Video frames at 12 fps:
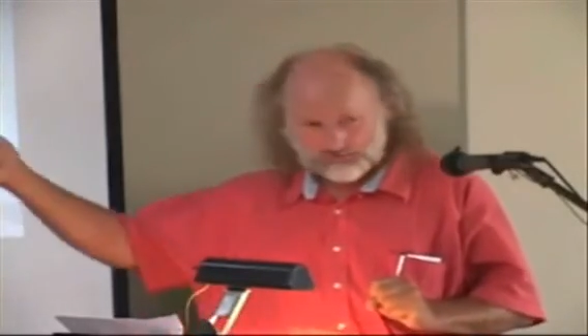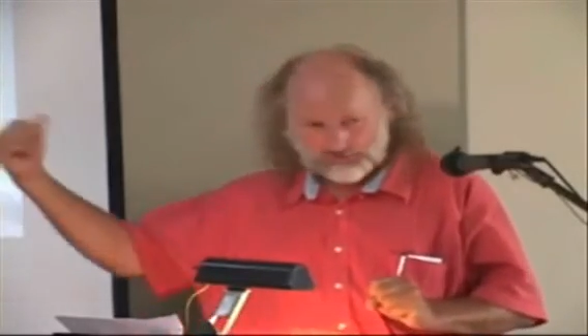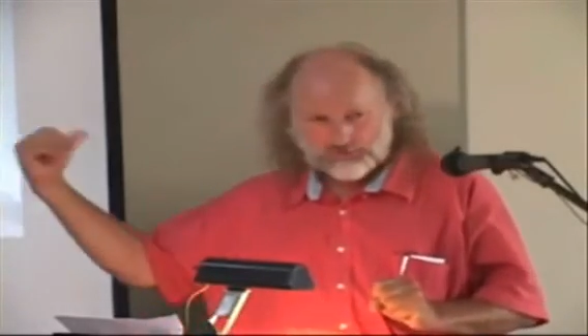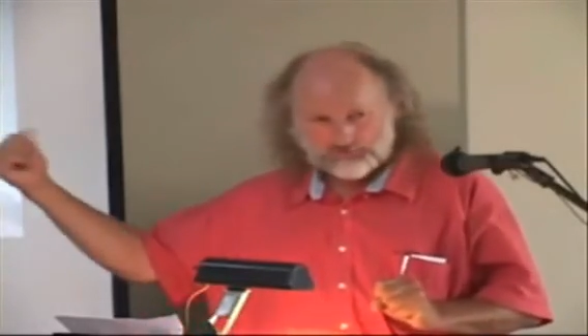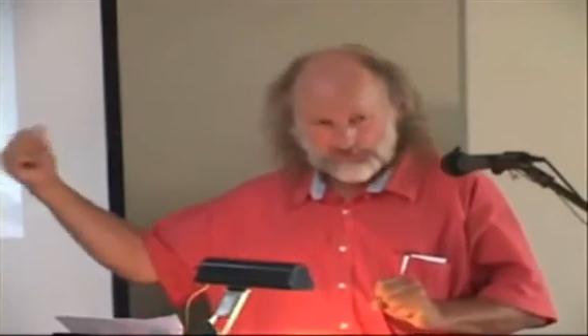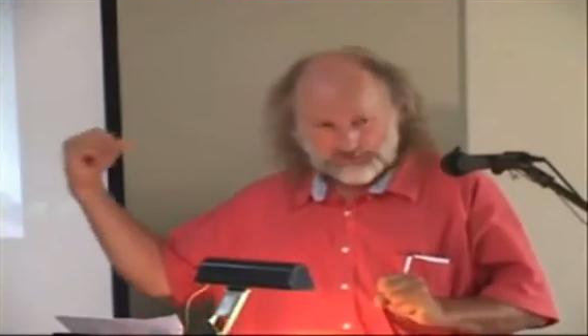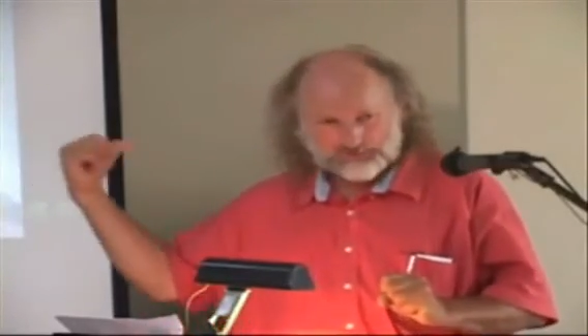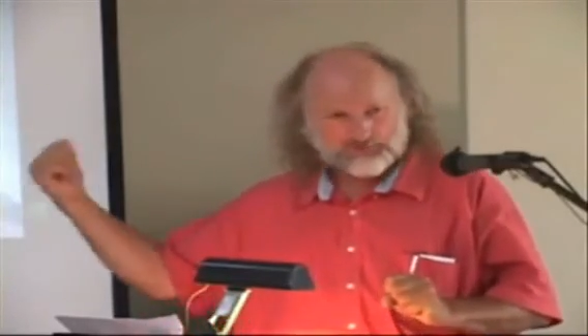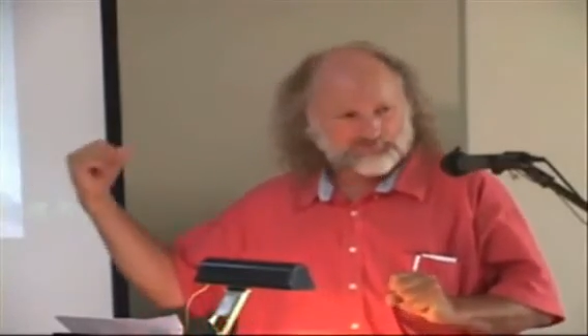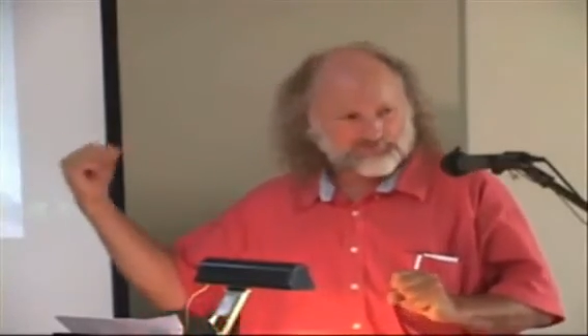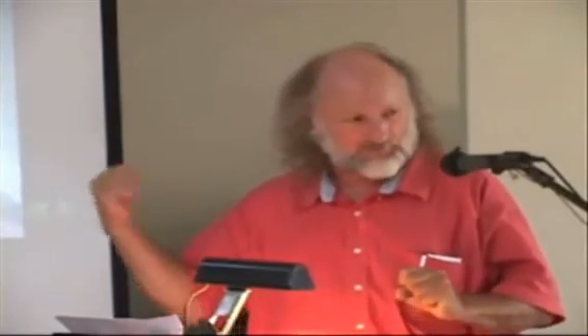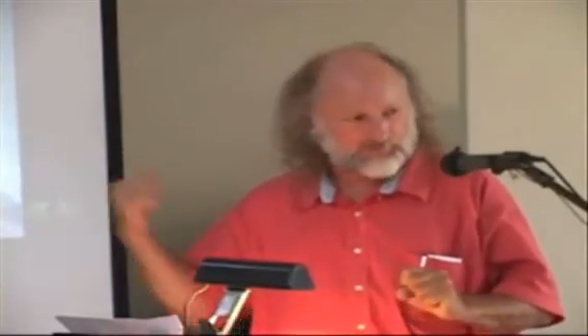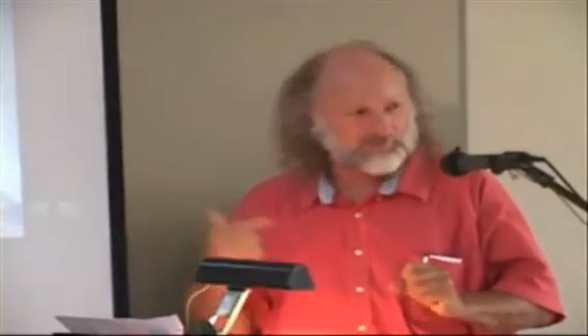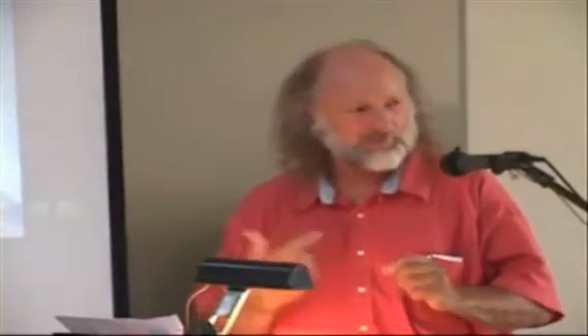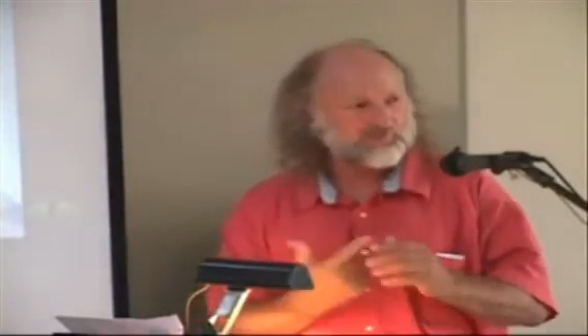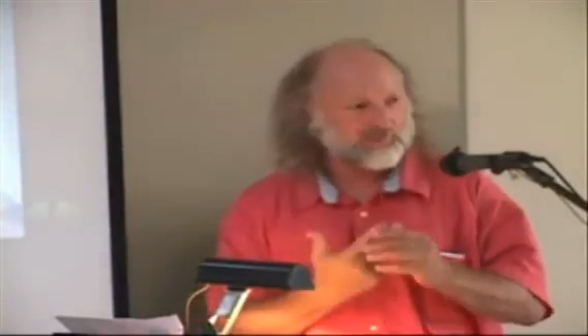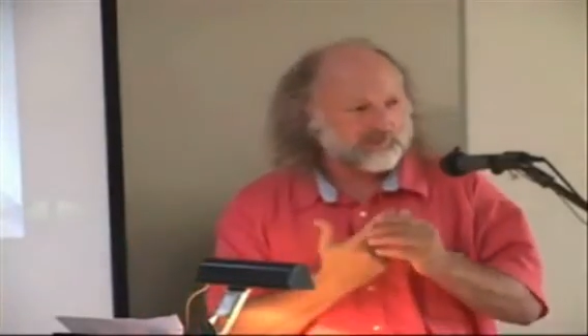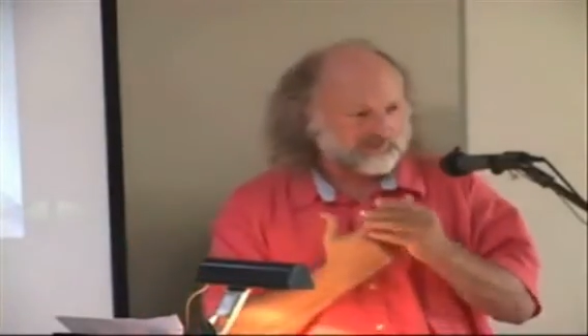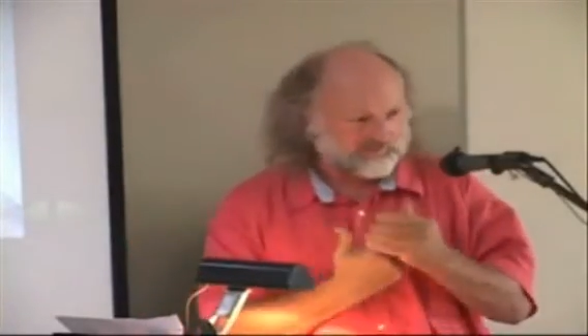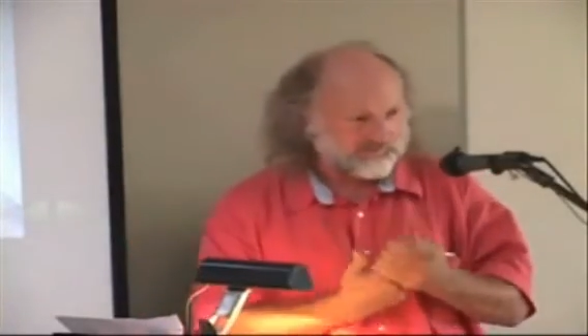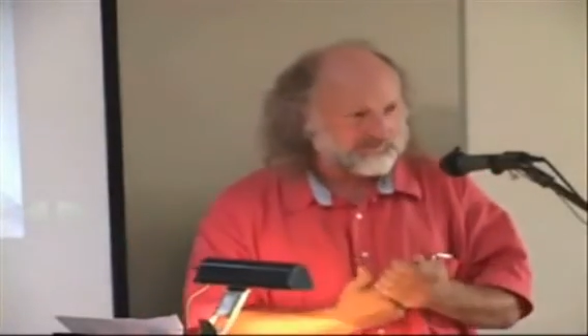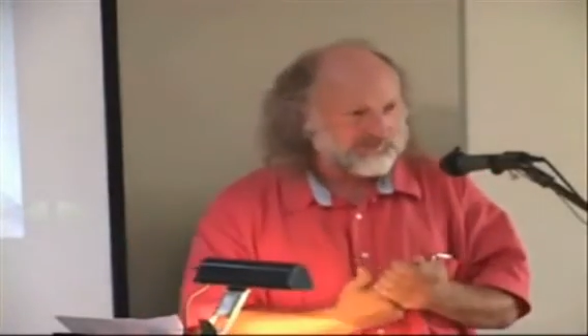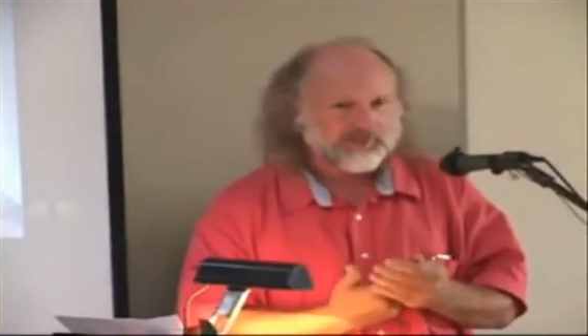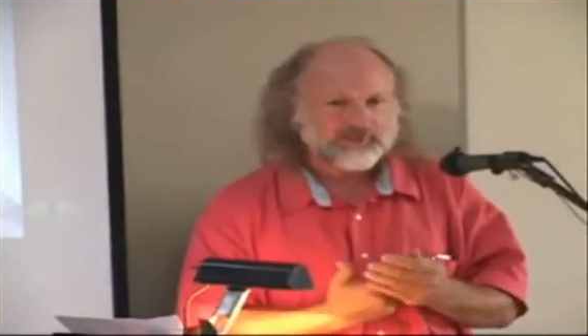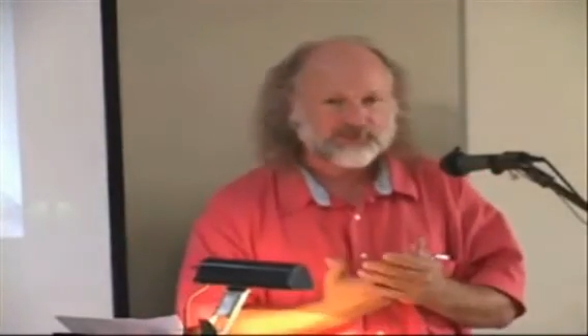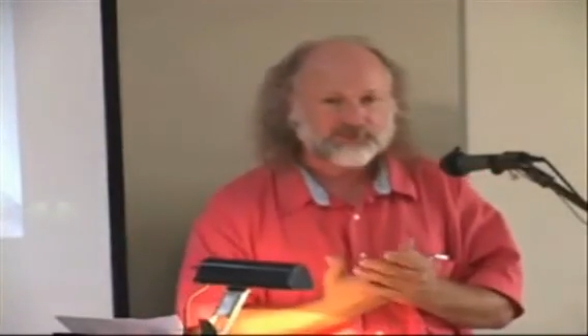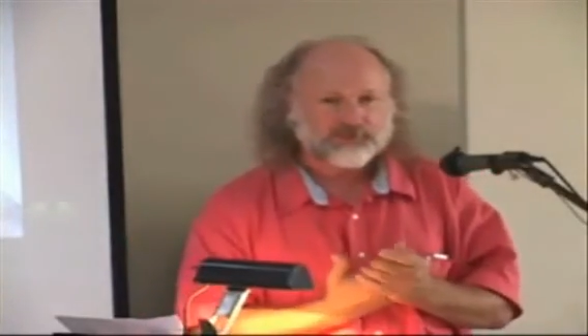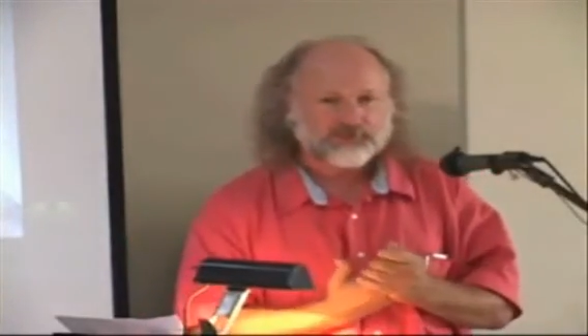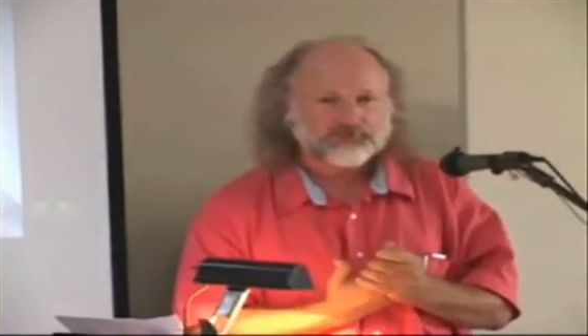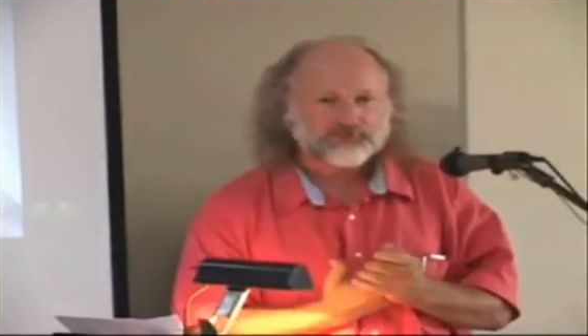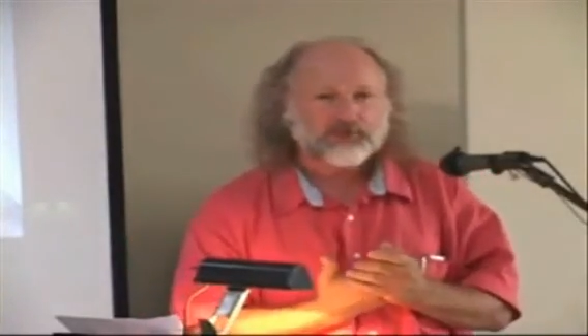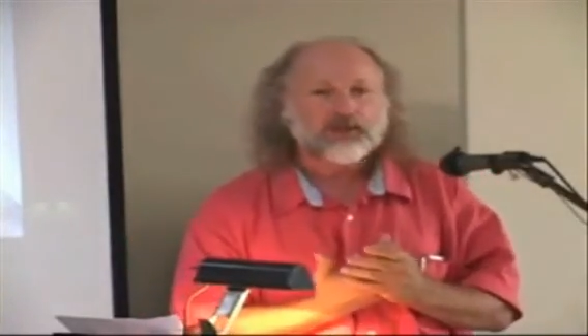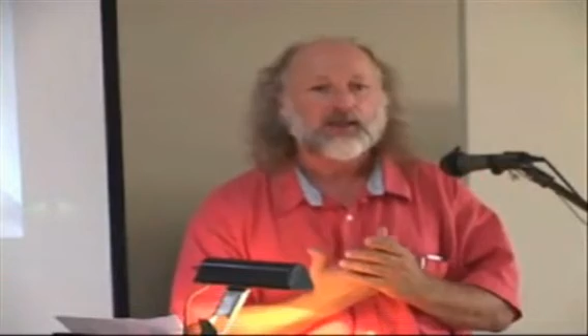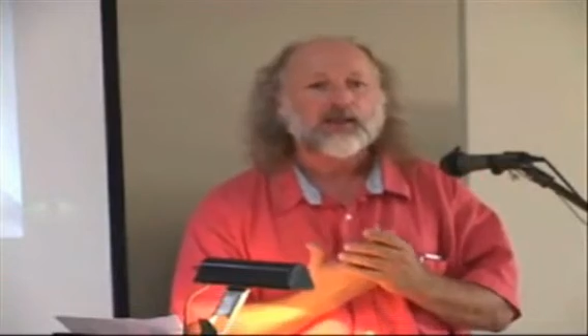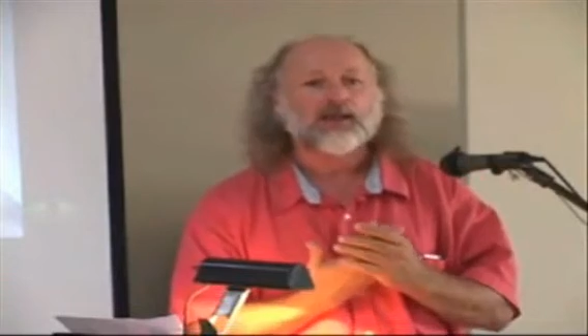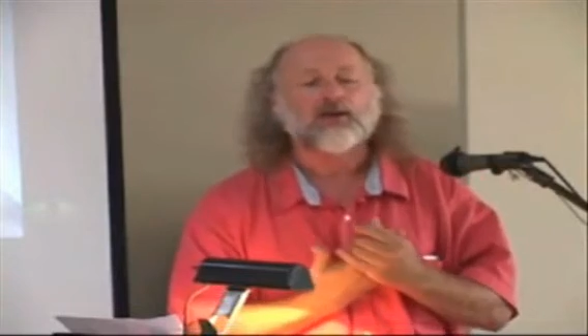the filaments and the submicron structures,